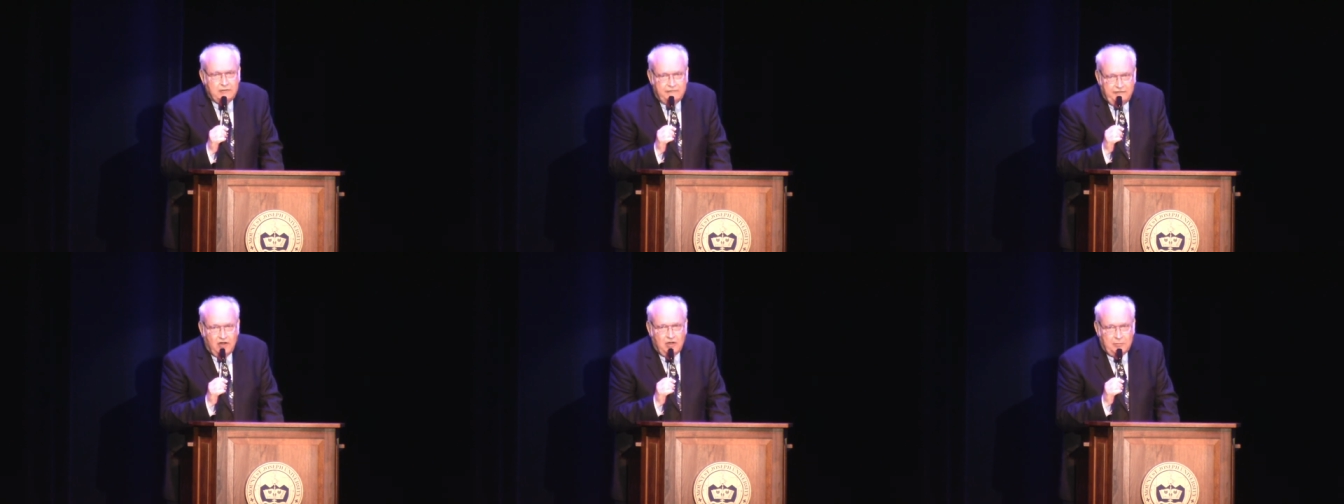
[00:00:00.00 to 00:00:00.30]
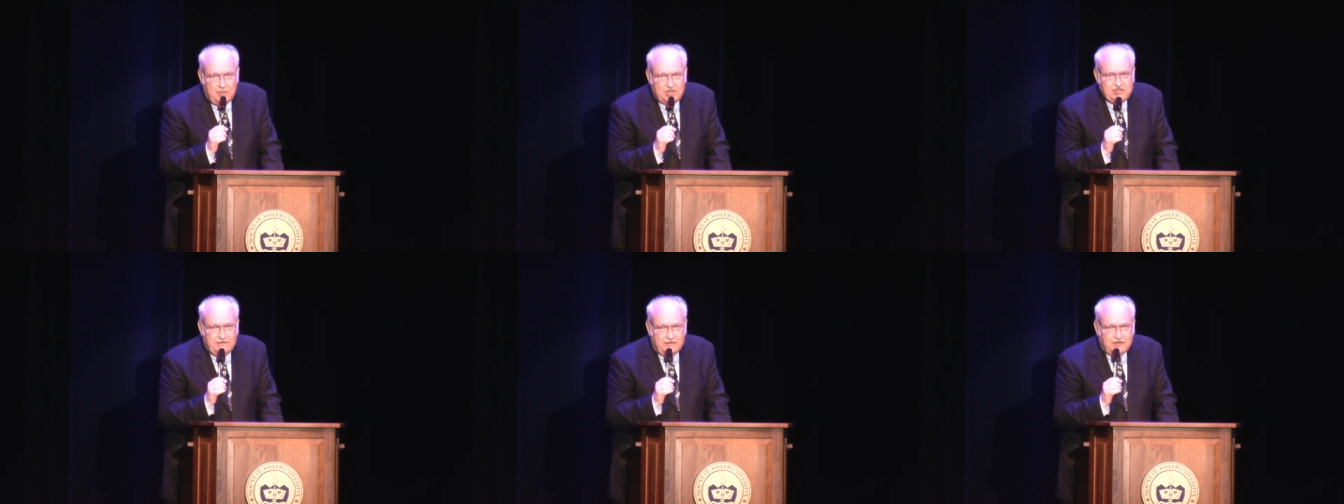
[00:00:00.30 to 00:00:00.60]
Thank
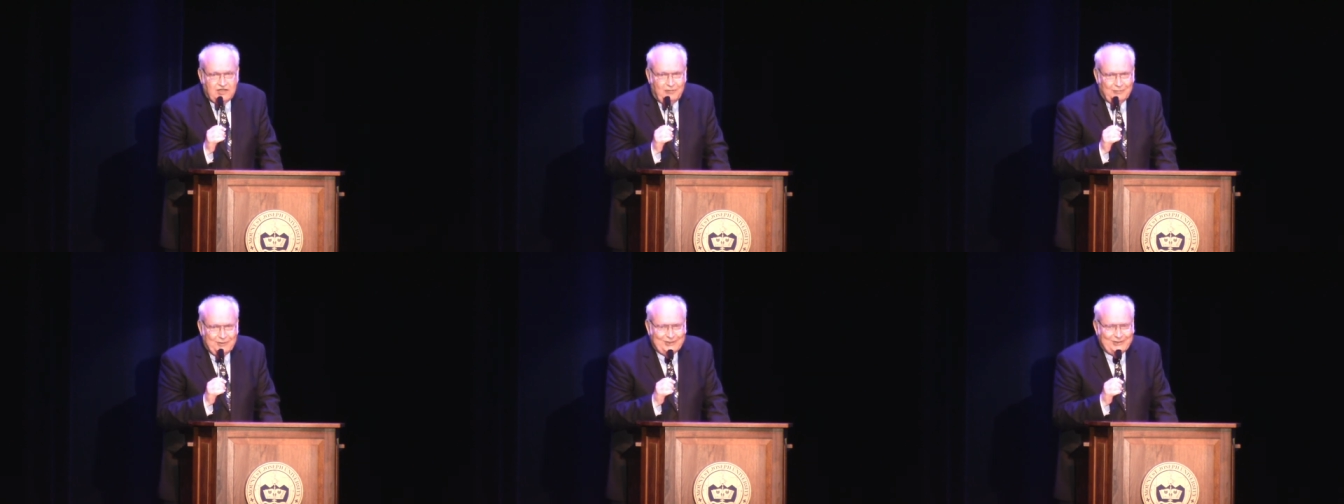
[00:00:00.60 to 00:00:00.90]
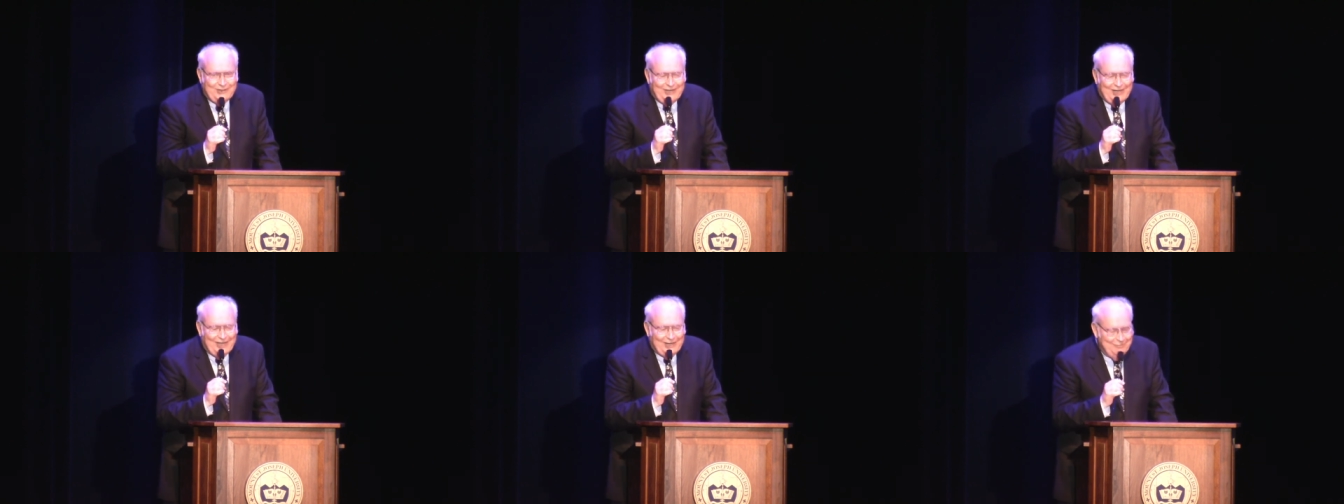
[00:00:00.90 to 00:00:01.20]
you very much
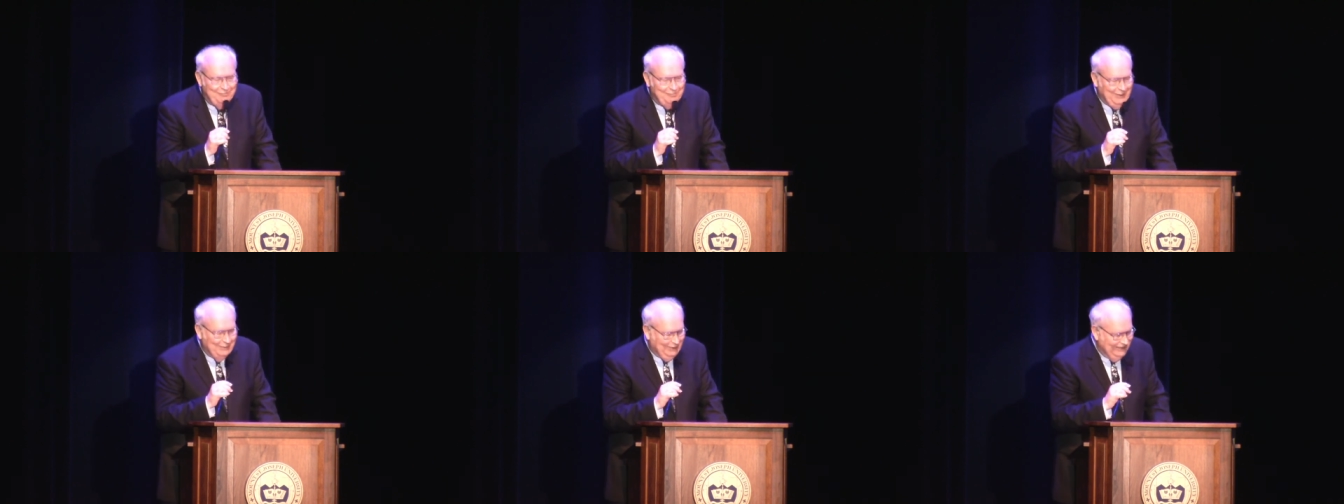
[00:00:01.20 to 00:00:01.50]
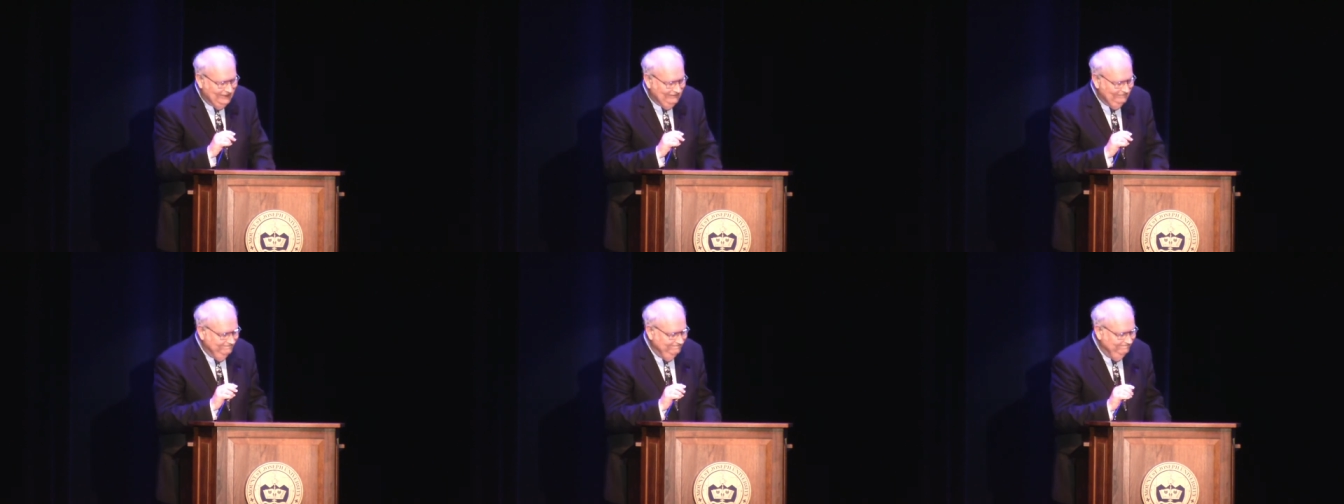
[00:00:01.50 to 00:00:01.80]
for coming today.
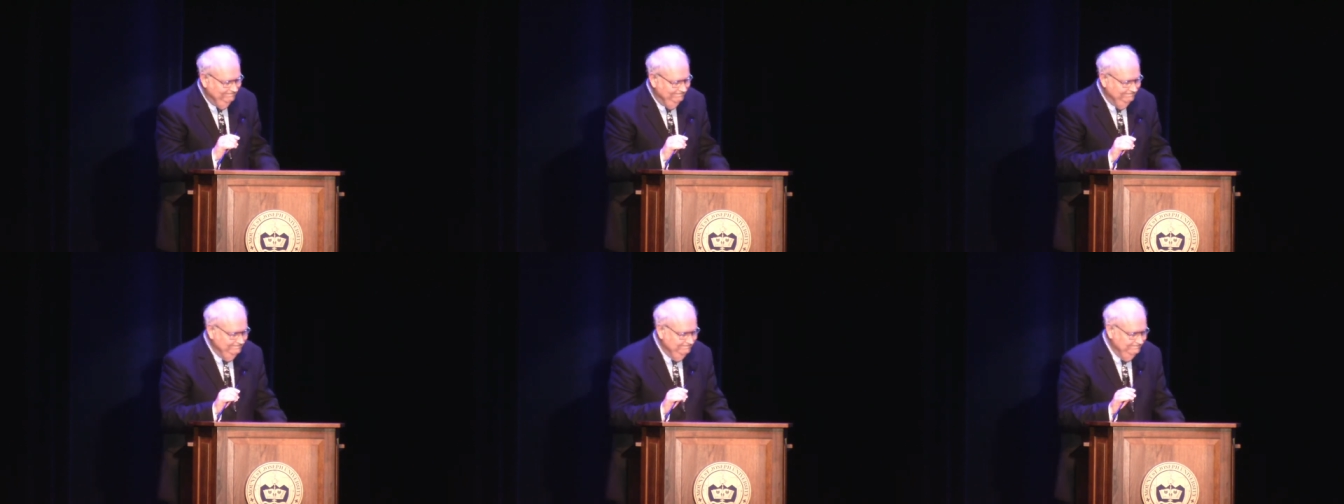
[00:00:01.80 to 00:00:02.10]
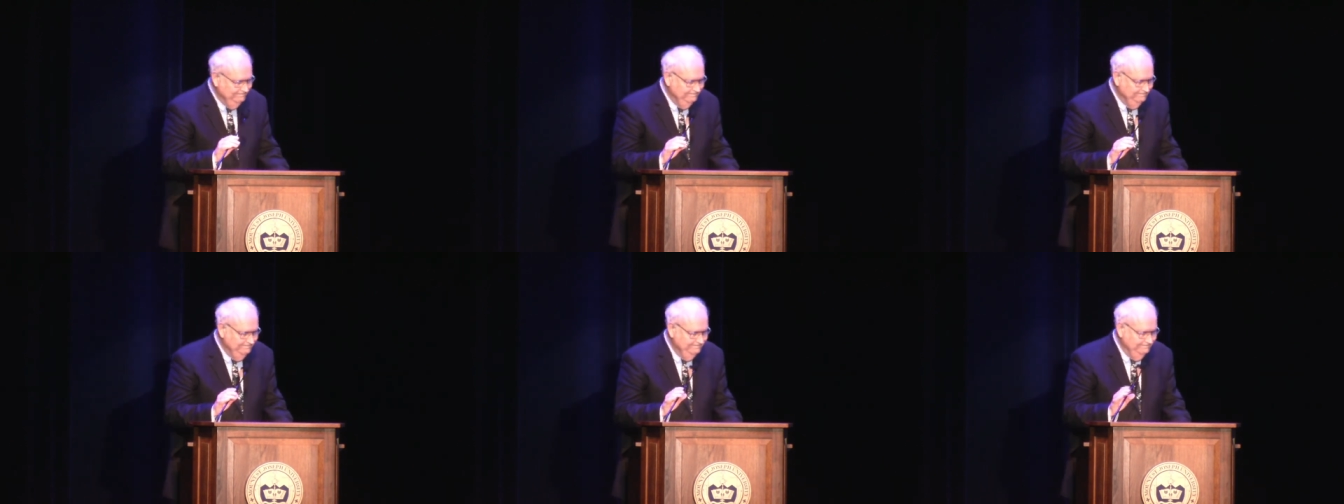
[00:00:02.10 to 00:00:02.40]
Bye
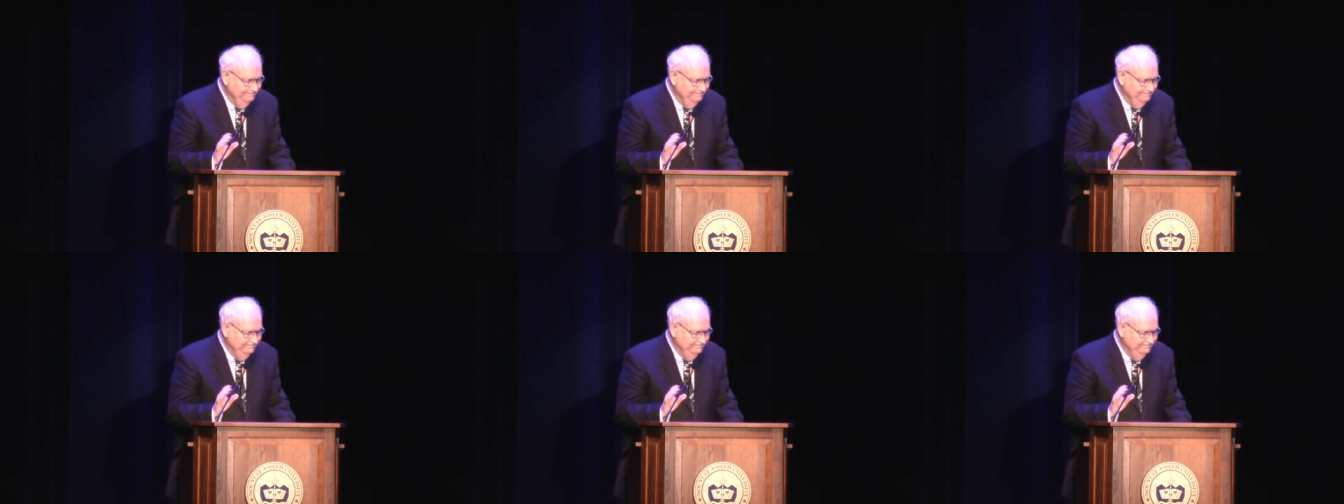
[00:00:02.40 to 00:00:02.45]
bye.